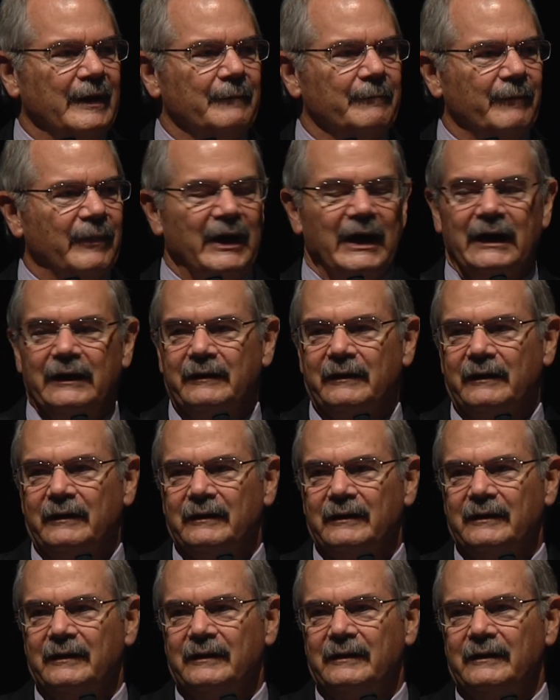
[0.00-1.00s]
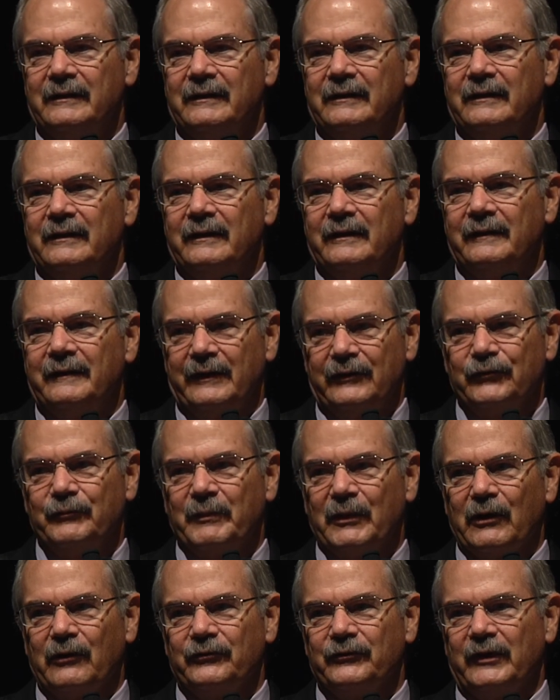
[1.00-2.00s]
But this
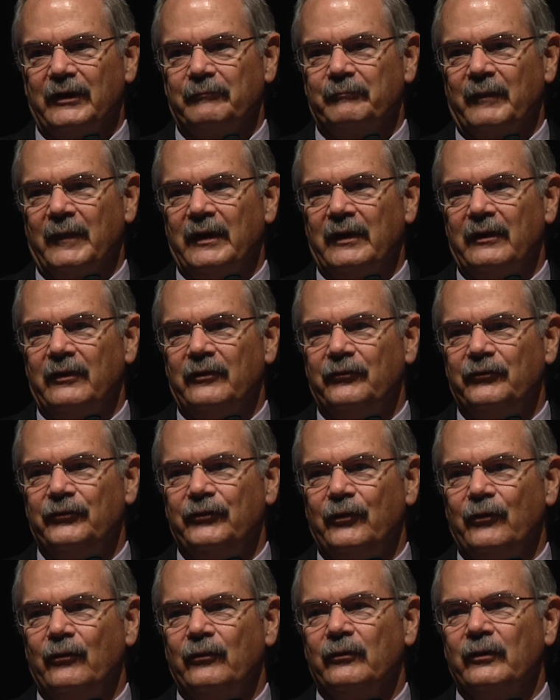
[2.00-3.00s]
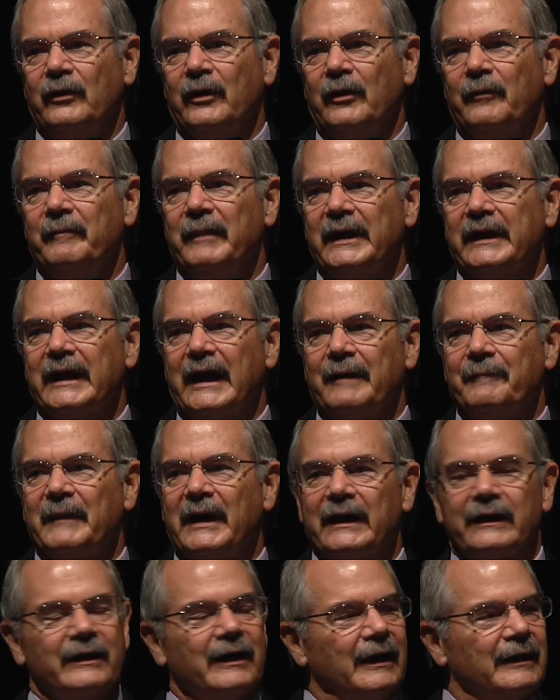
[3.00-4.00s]
person soon became my
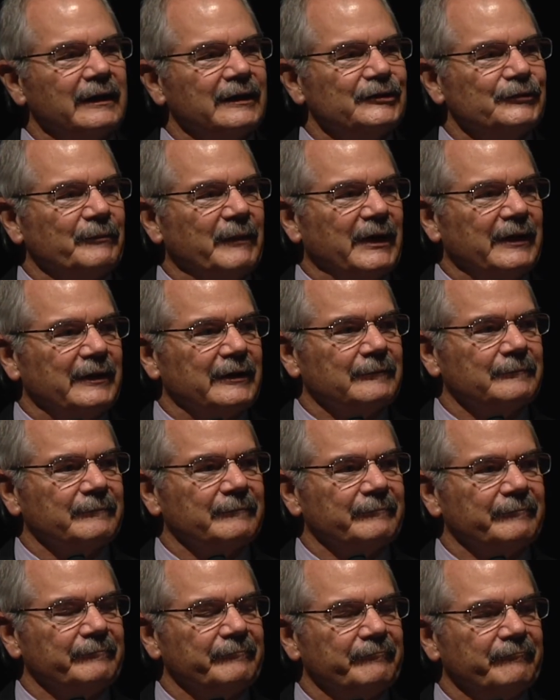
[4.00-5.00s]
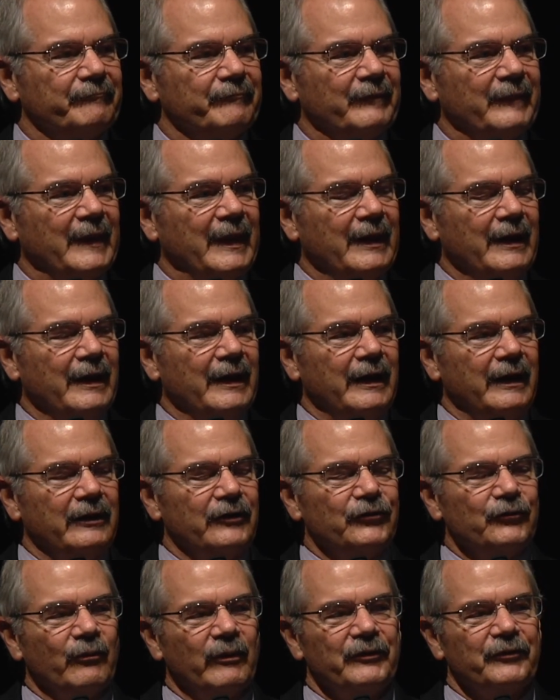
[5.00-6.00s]
college mother. It
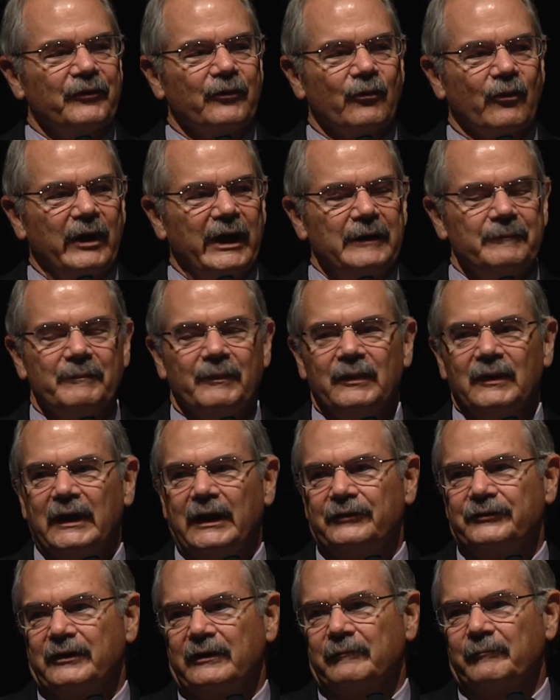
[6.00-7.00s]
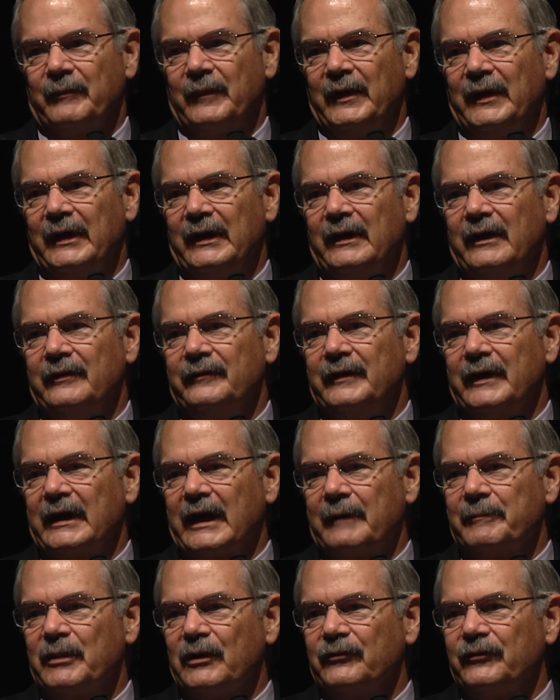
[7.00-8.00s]
is with great pleasure that I
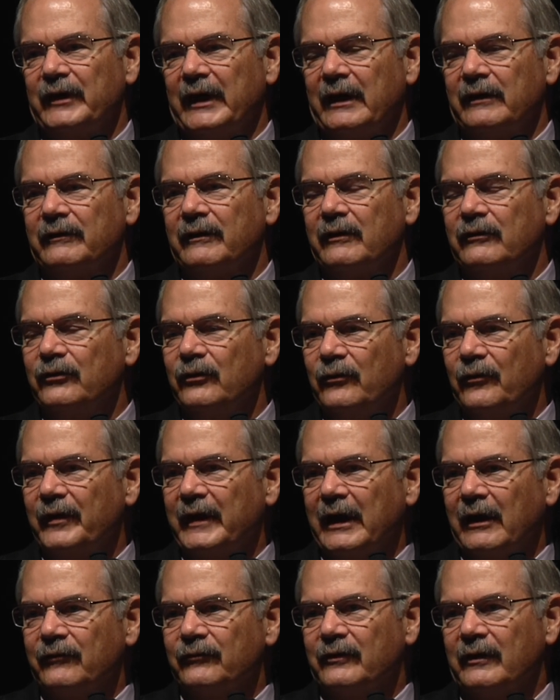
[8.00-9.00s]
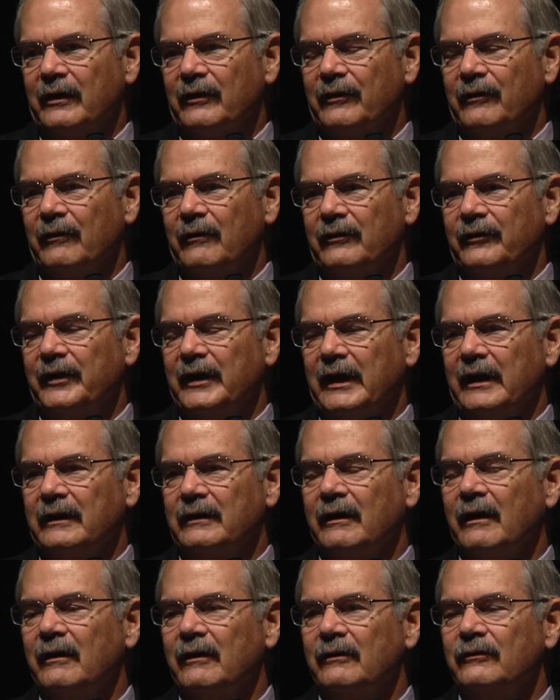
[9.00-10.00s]
present the
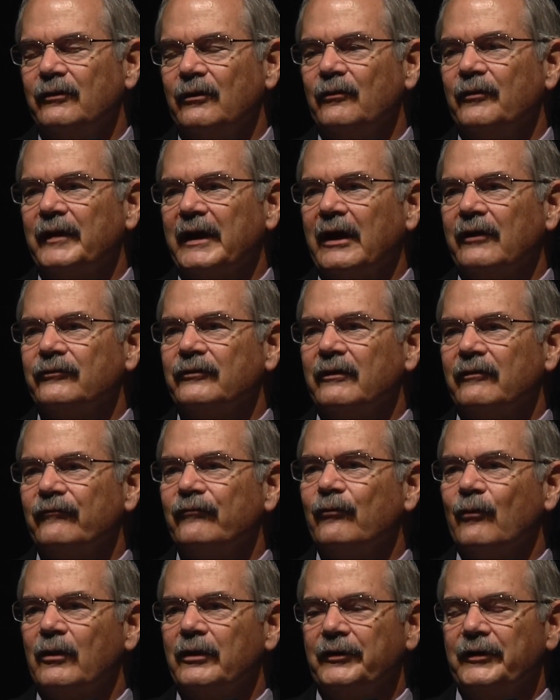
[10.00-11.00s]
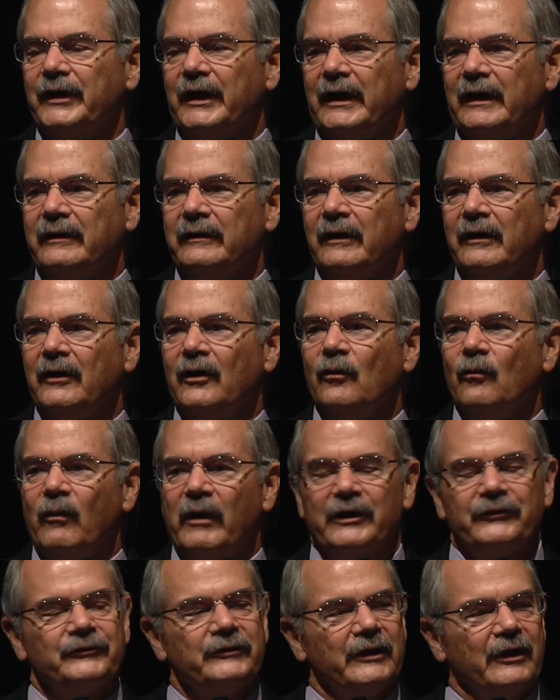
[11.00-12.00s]
2013-2014
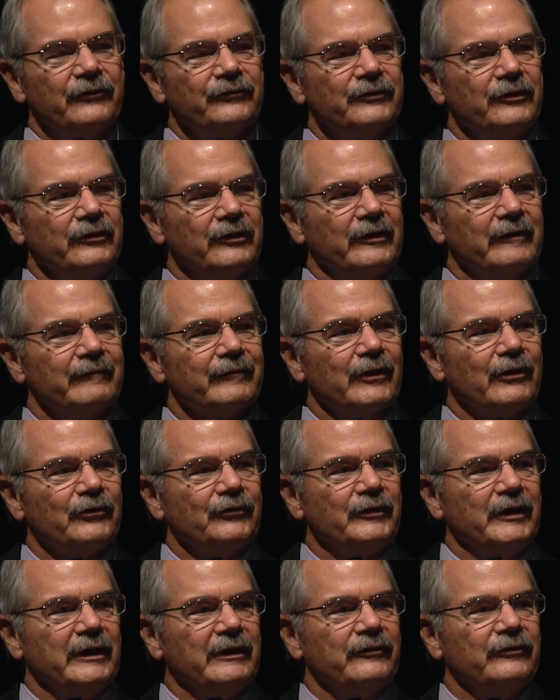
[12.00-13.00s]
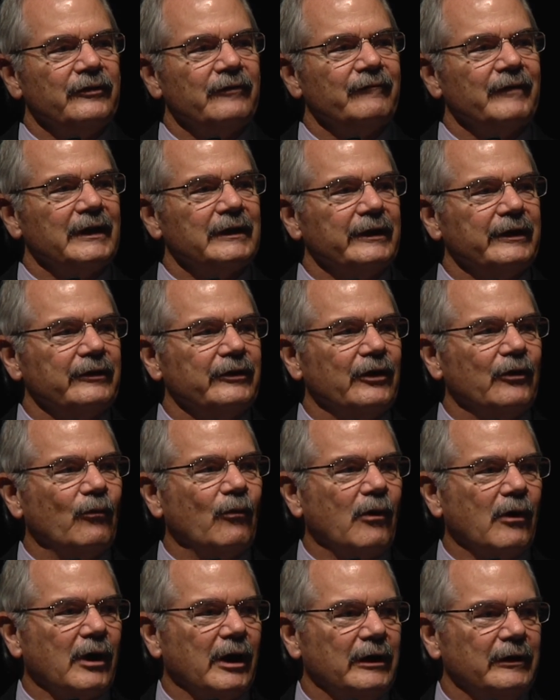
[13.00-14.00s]
Westchester University Civility
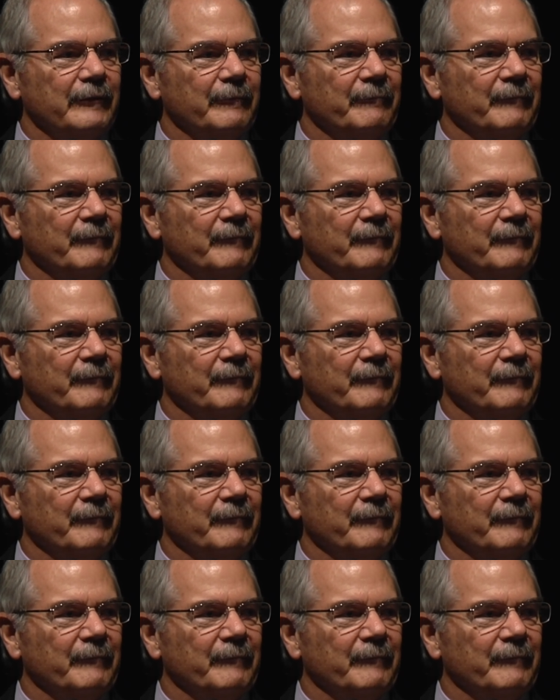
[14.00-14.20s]
Award